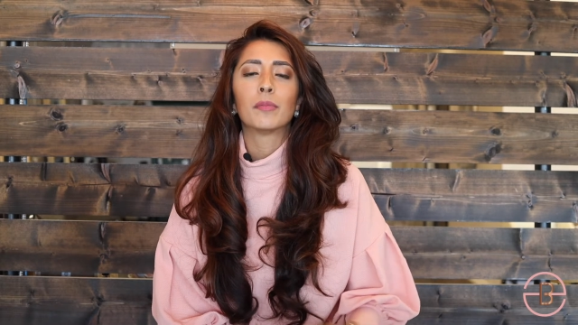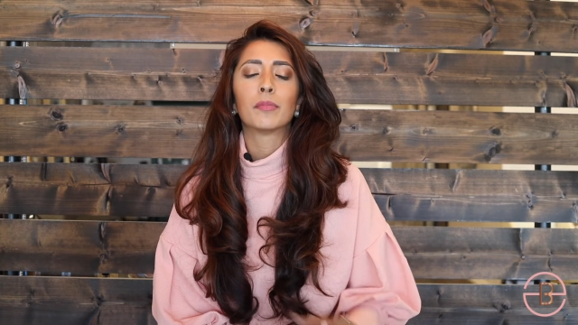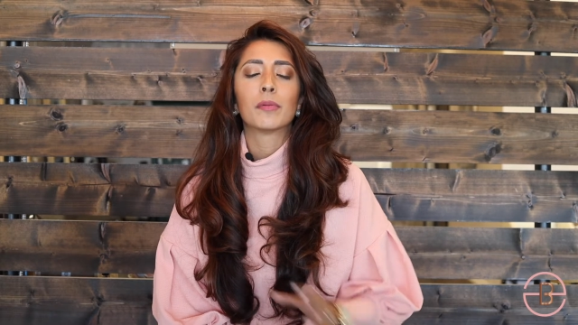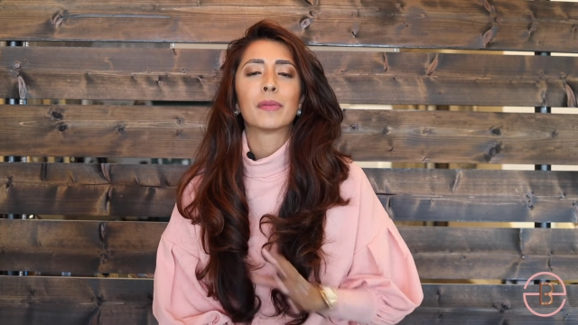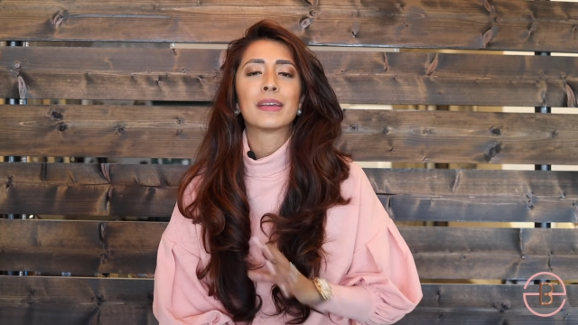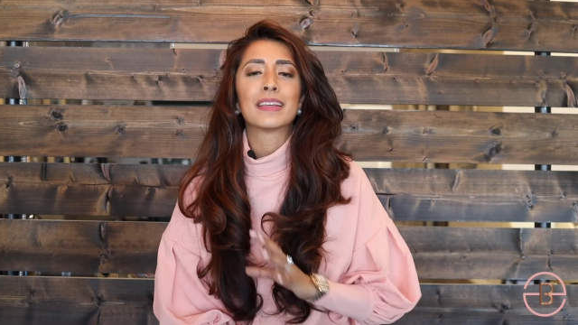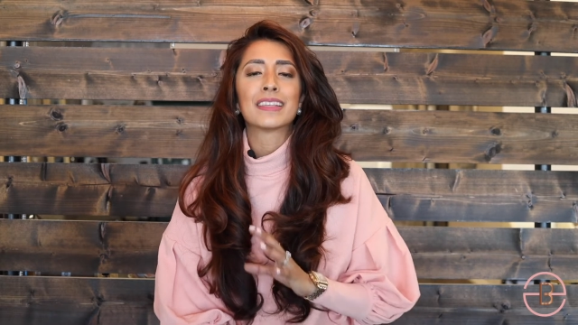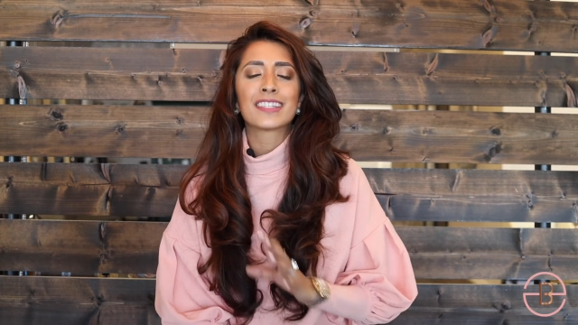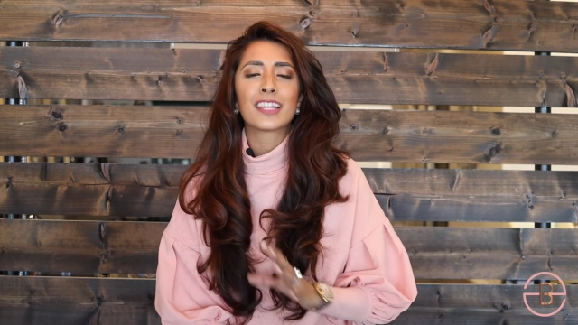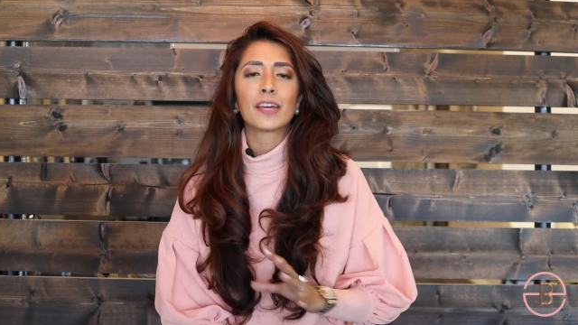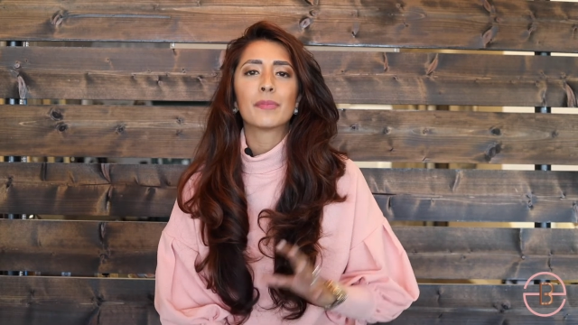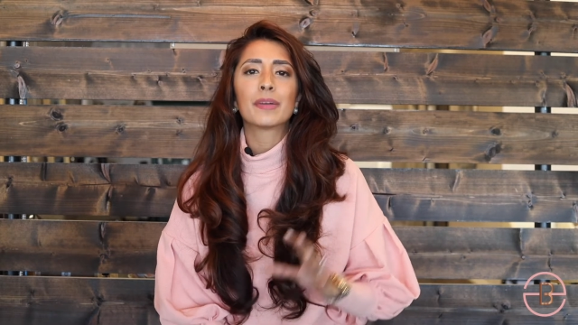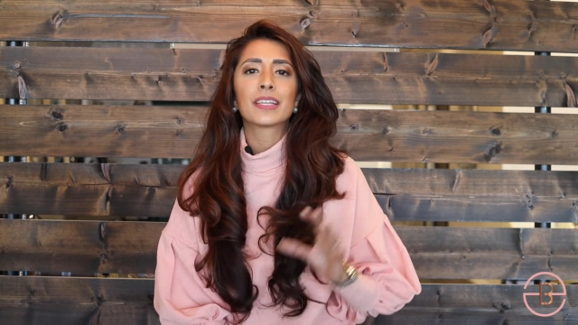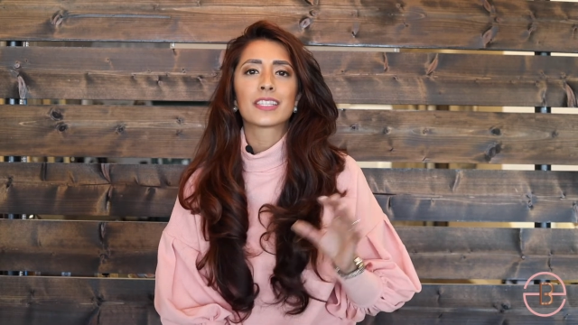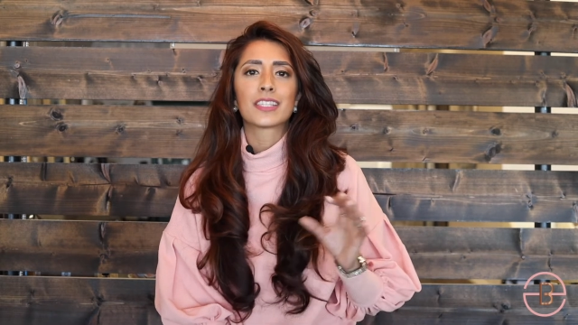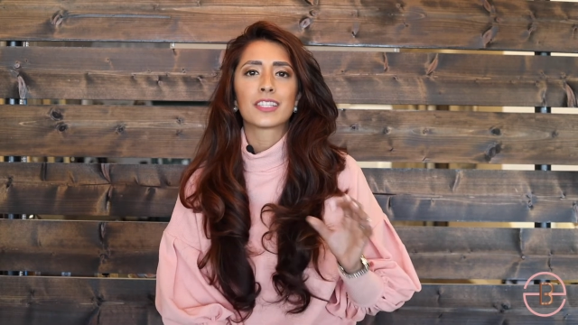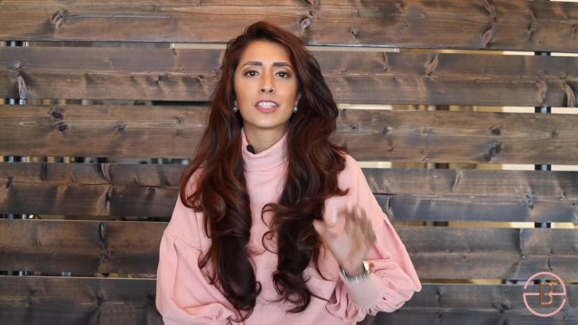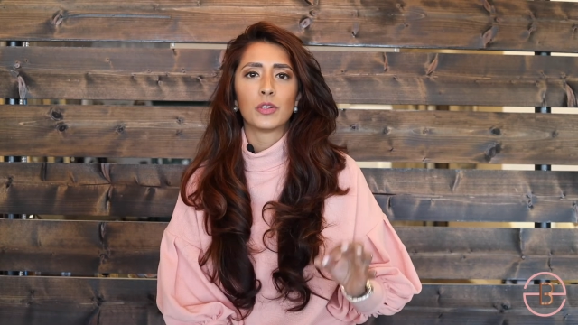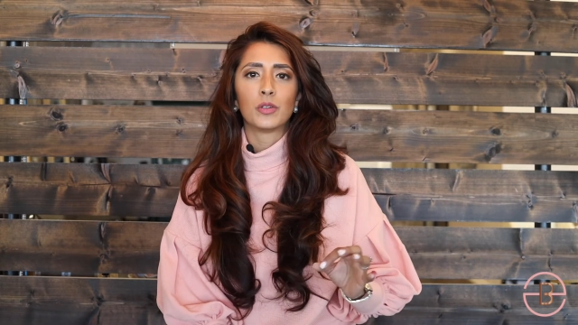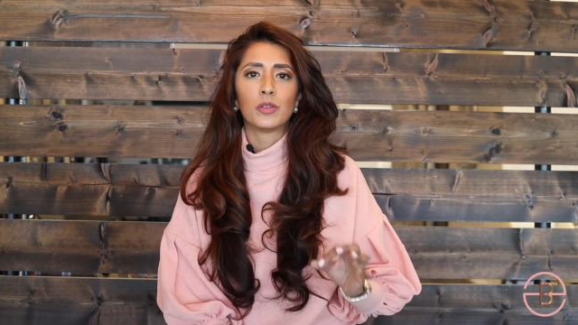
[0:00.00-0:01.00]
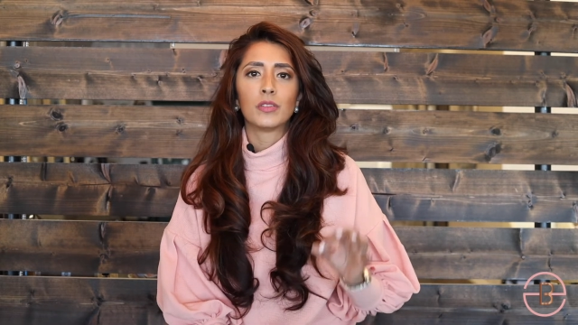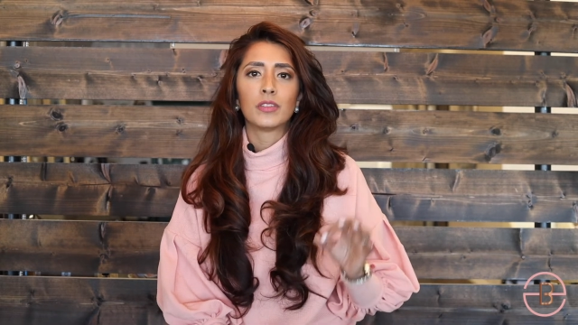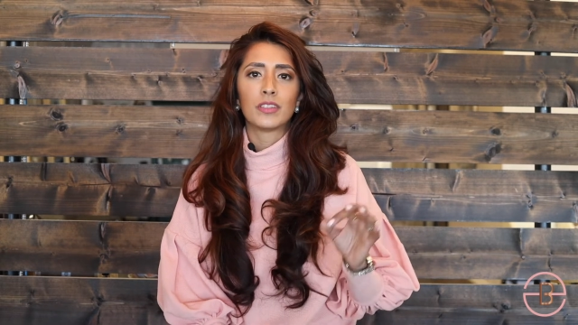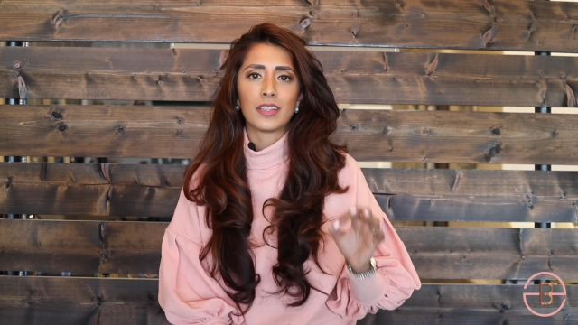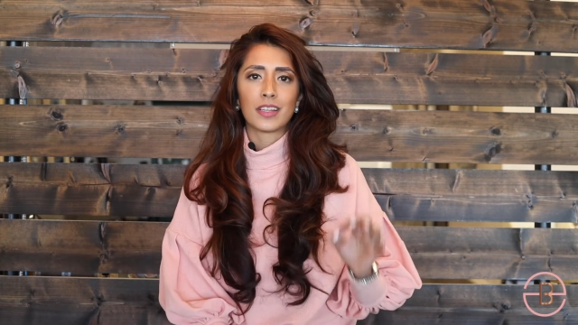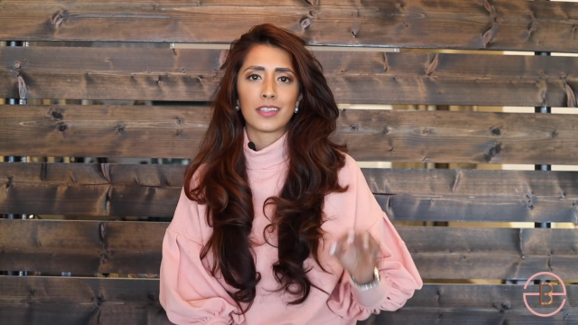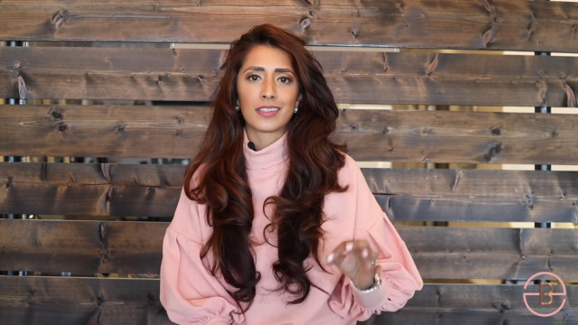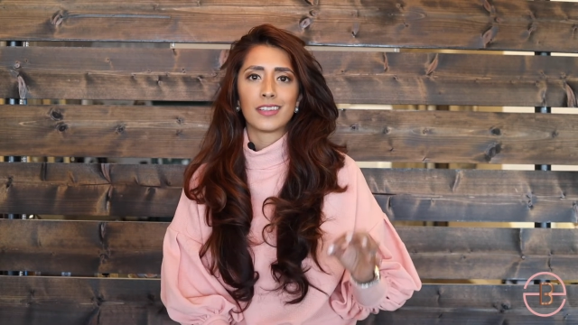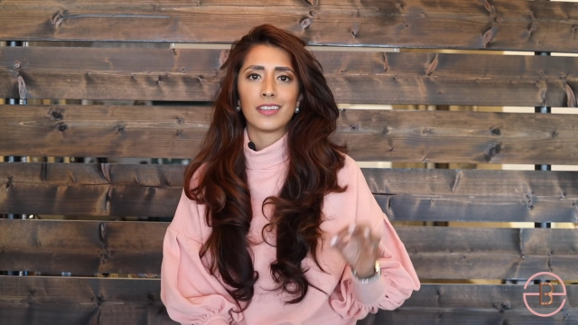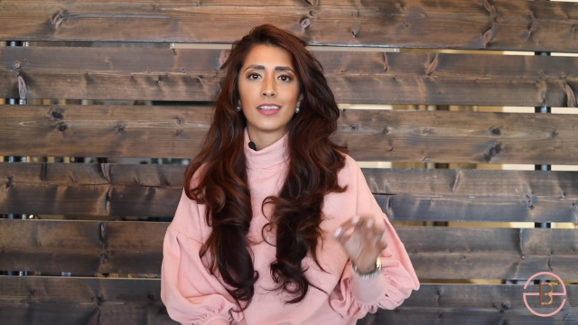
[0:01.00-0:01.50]
but my stomach still
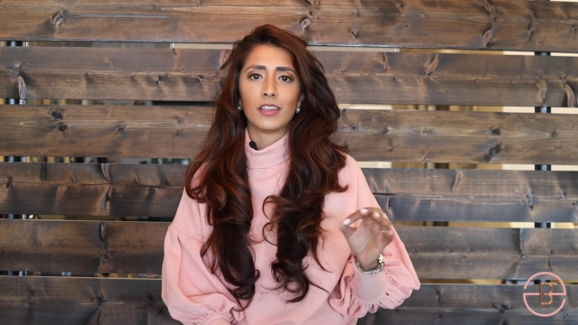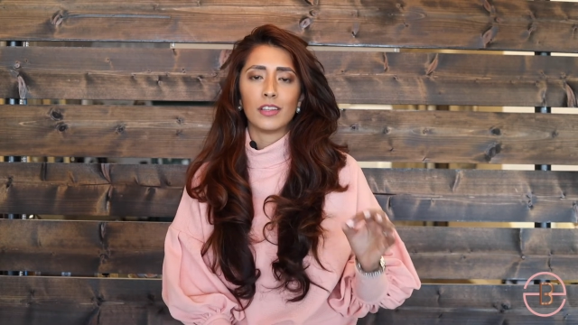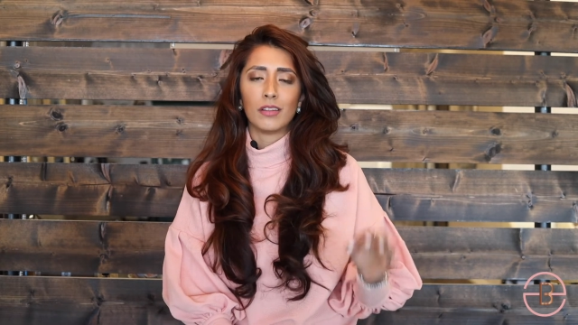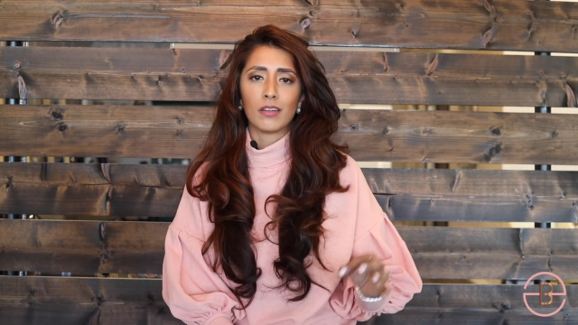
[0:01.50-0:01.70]
doesn't